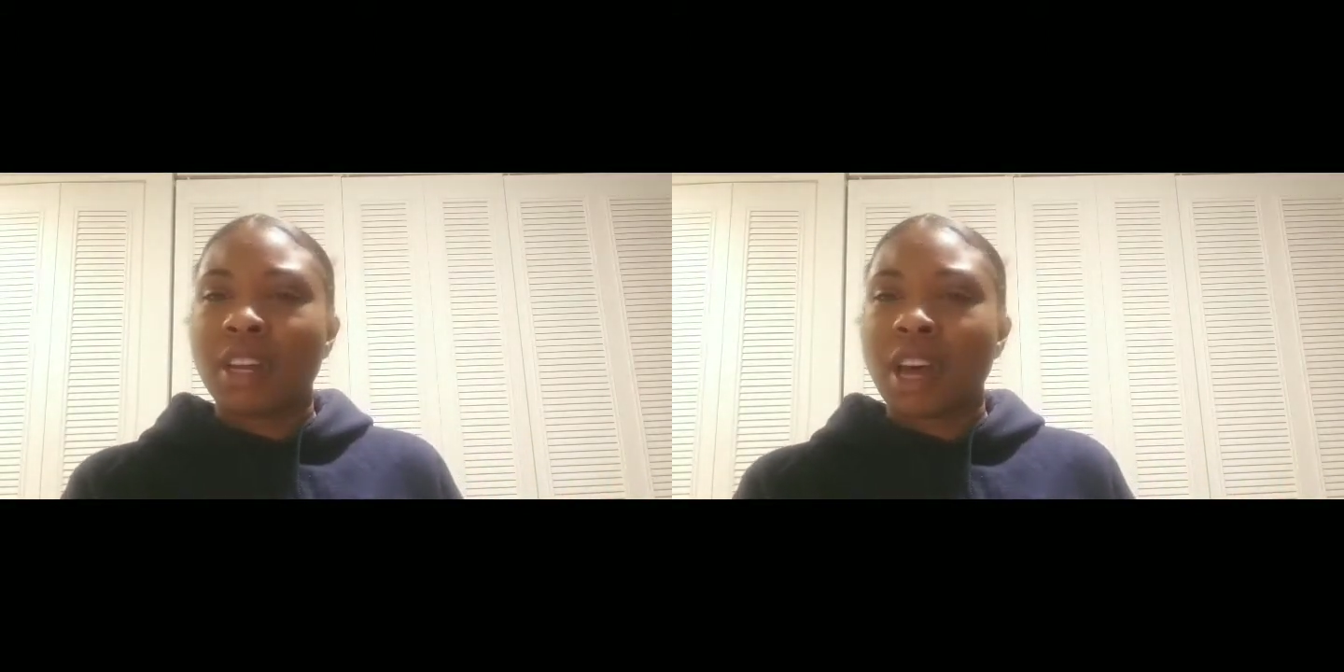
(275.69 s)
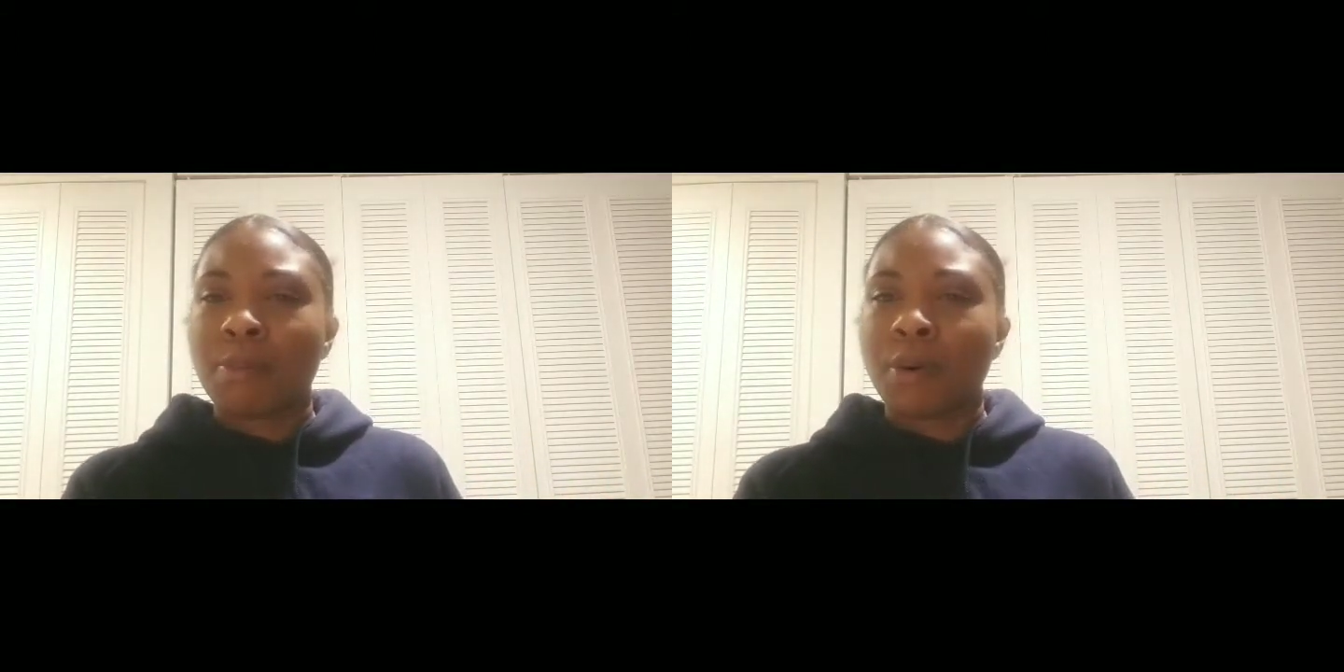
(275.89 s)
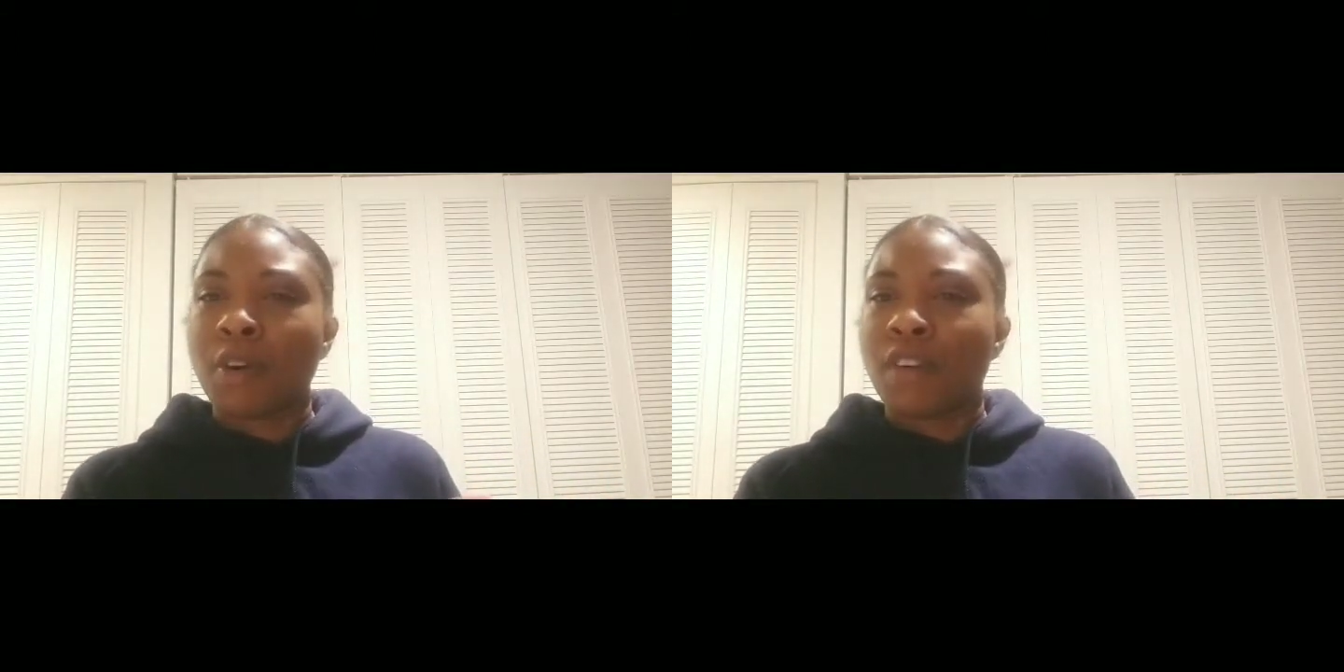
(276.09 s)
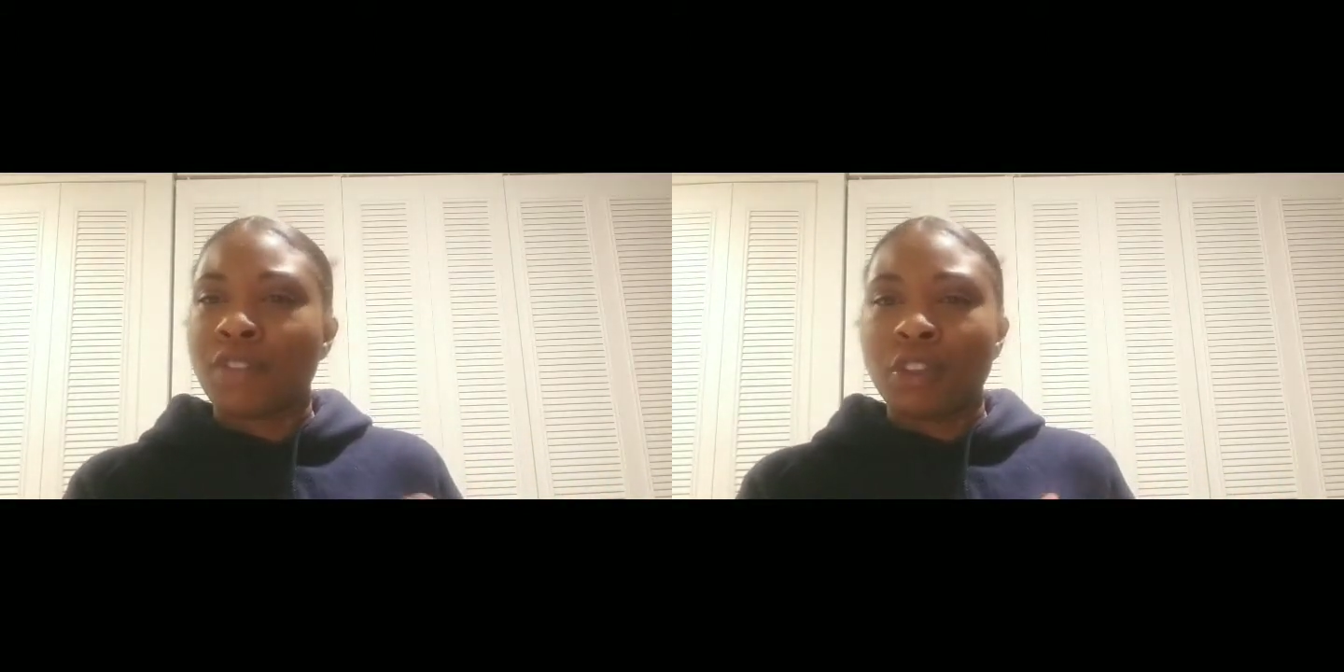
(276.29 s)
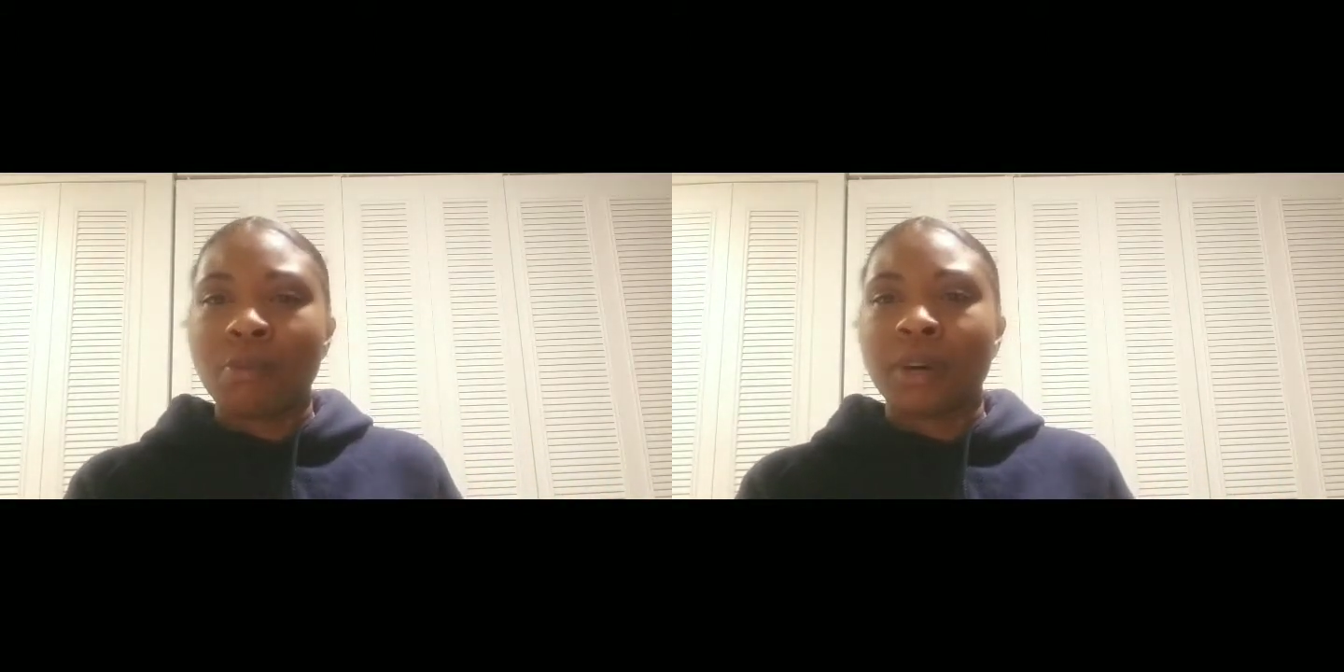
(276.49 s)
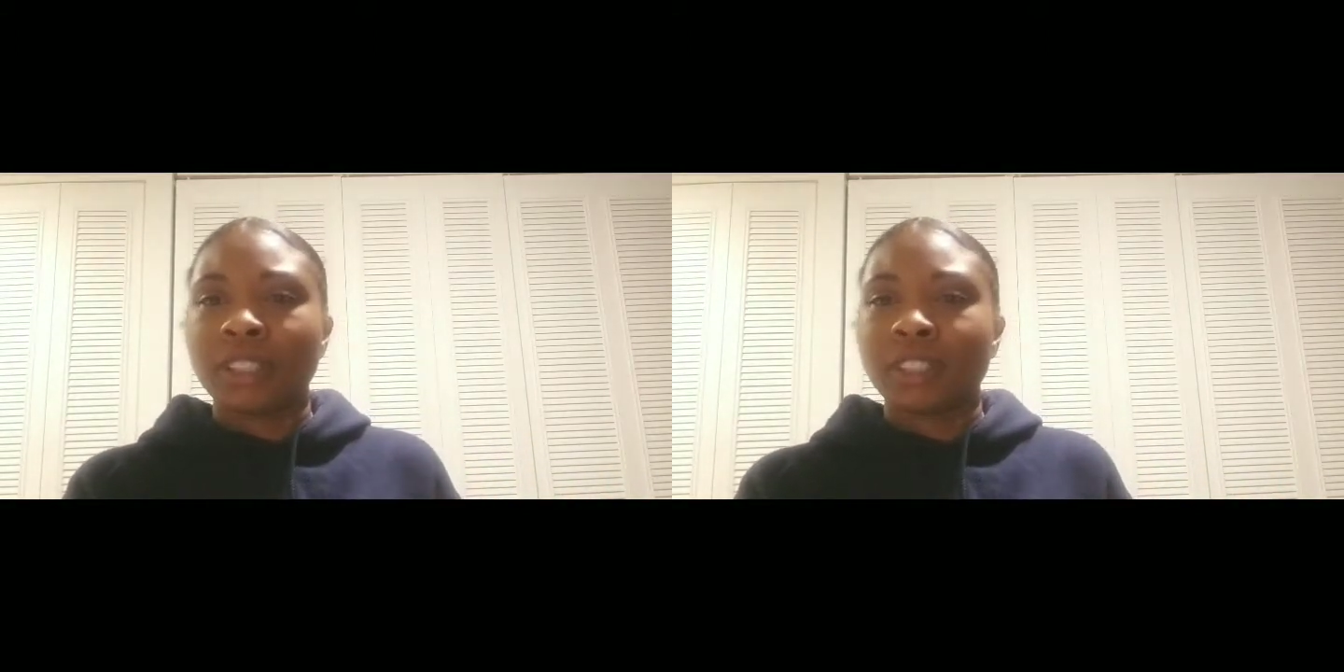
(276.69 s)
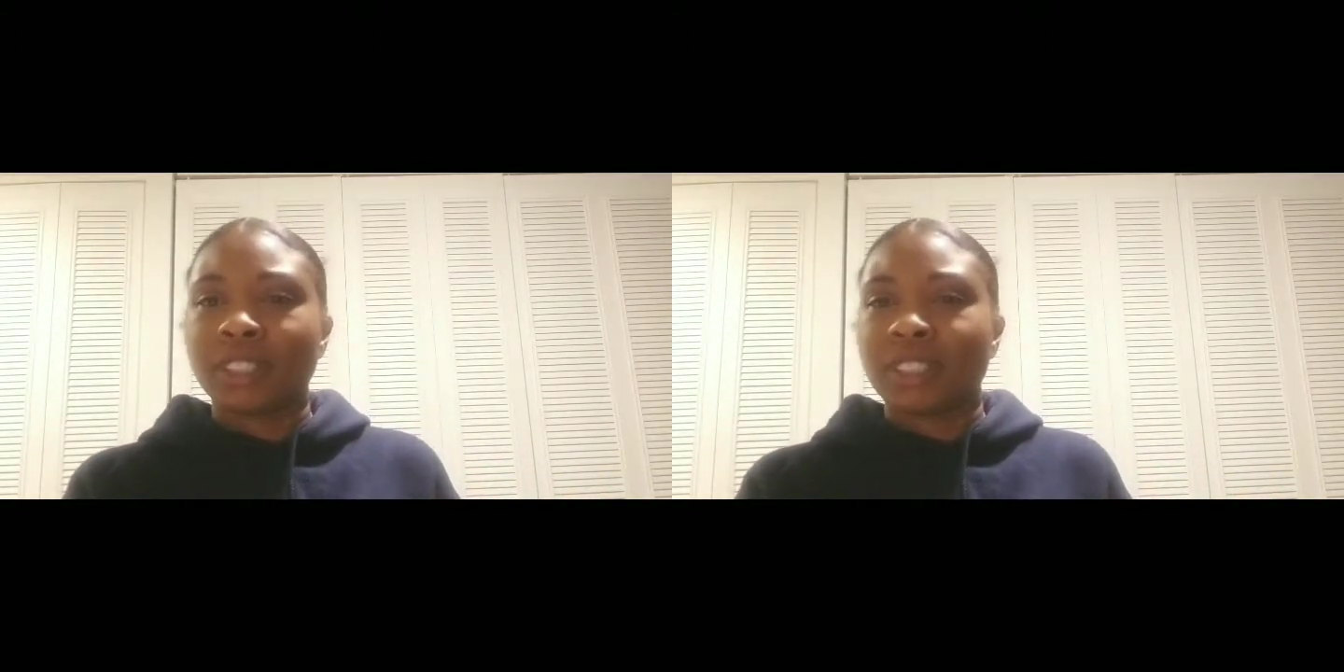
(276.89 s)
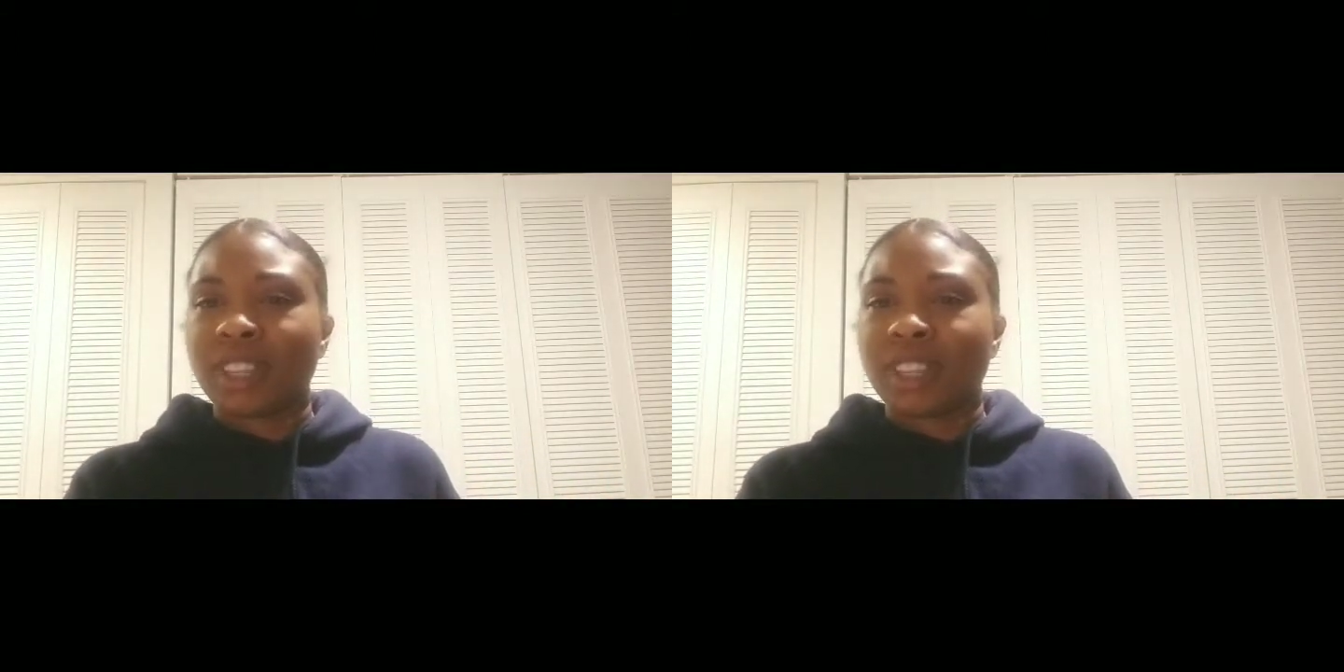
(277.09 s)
couple or a few months,